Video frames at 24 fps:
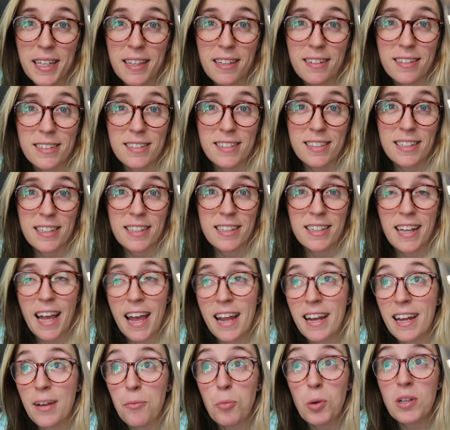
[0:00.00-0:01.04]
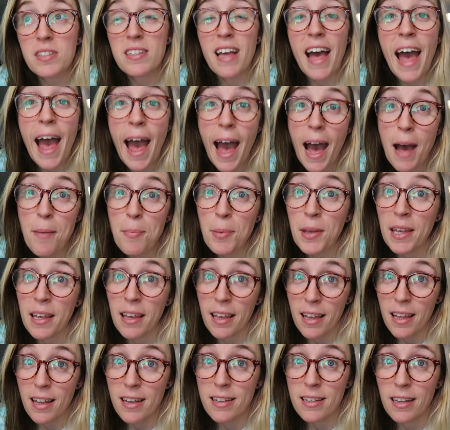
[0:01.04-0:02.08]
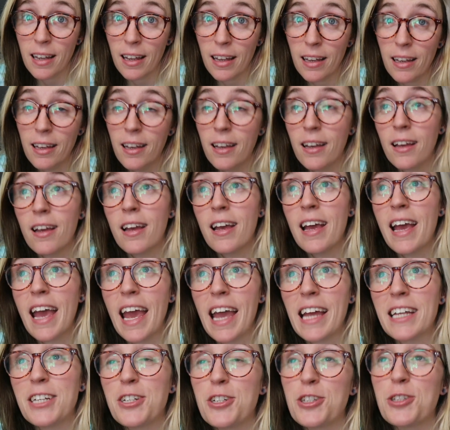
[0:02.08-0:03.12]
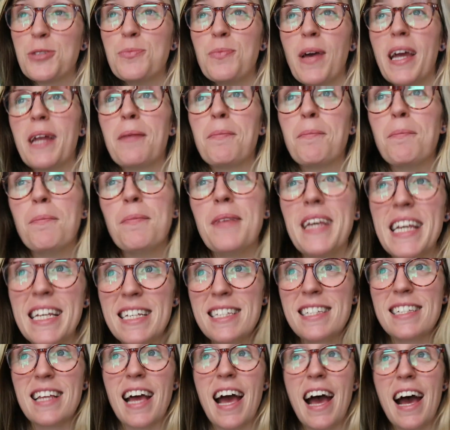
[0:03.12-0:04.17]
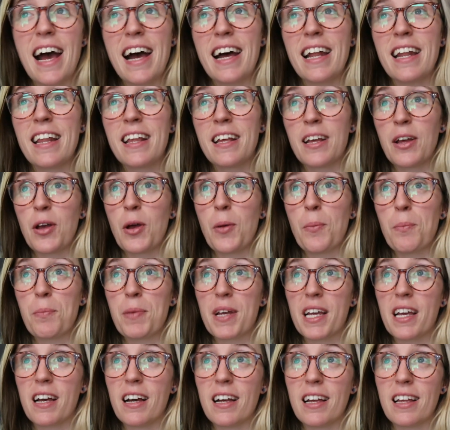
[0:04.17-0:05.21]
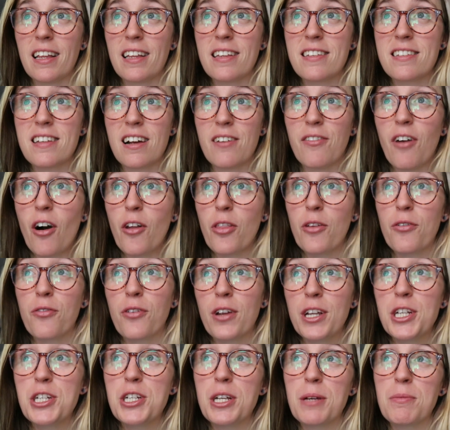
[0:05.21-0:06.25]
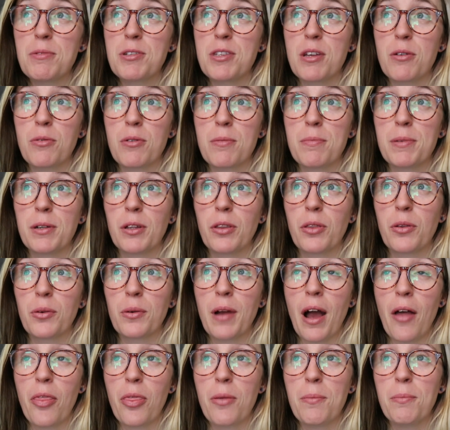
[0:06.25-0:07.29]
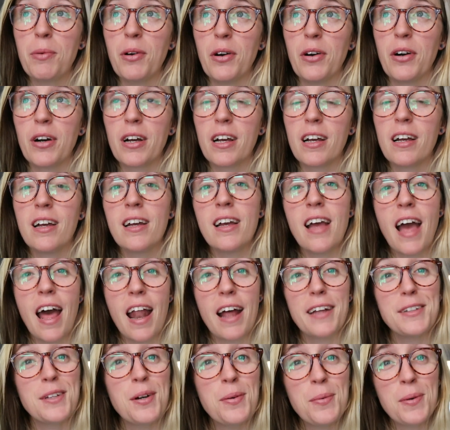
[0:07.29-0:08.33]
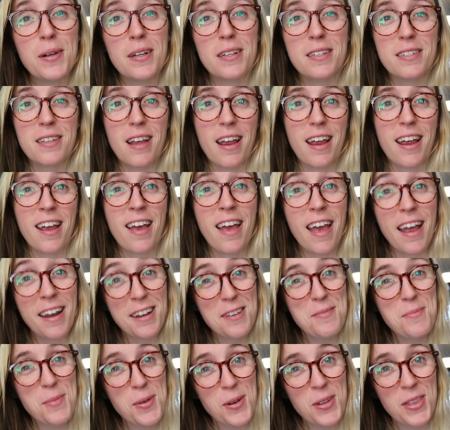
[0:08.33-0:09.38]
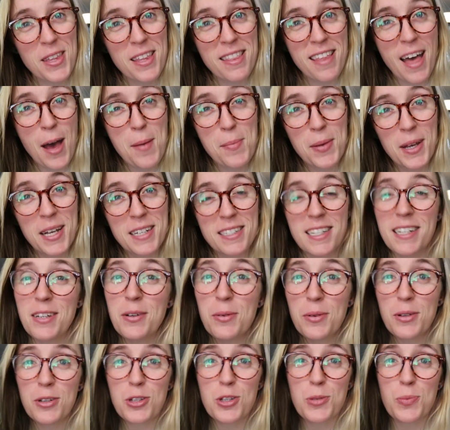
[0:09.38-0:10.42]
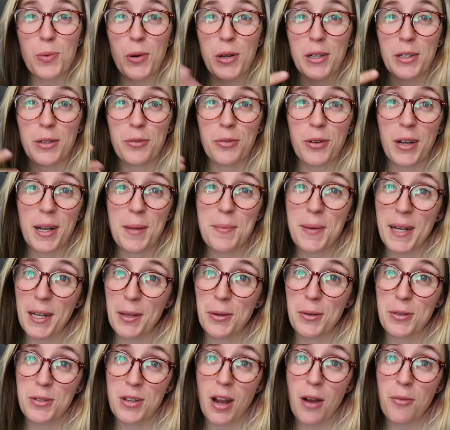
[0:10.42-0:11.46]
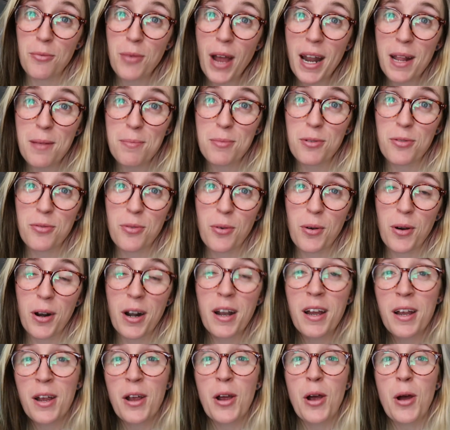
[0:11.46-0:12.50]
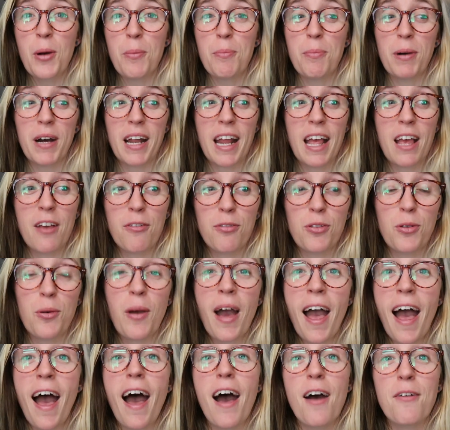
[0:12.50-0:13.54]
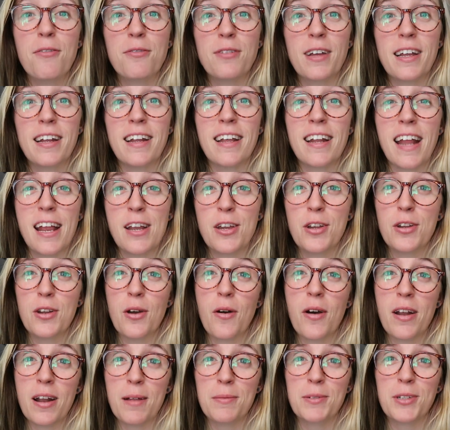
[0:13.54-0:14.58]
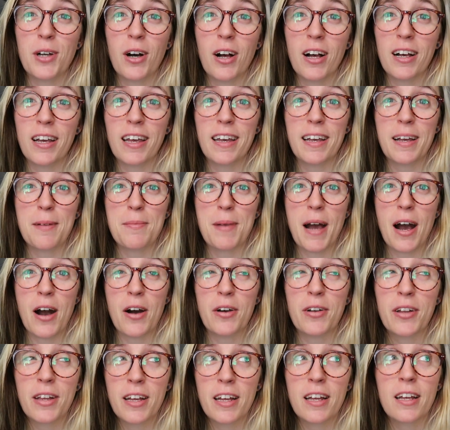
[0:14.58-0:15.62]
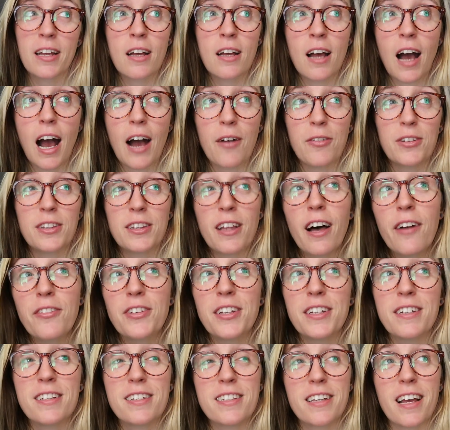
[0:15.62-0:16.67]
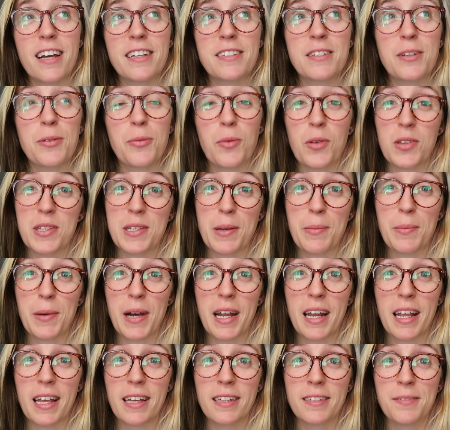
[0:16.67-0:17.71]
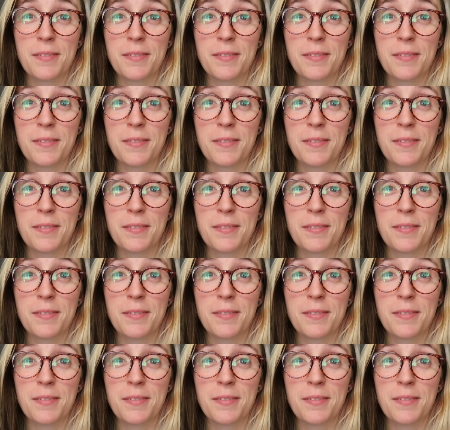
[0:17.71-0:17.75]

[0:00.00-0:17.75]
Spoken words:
that it did, and it was a happy ending. It just made me sad because of all the friendships that were built throughout the book. And I don't want to say any more than that because I don't want to spoil it for anybody who's not read it before, but if you have read it and you know what I'm talking about, I would love to discuss it with somebody.